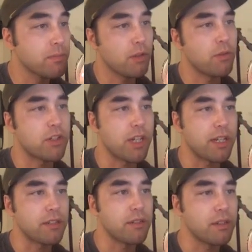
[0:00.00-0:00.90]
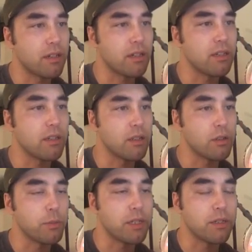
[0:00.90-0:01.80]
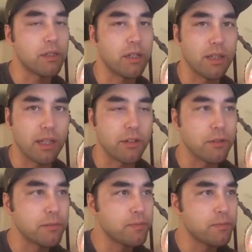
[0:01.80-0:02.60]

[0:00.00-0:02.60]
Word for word: which dated uh, a little bit uh, later.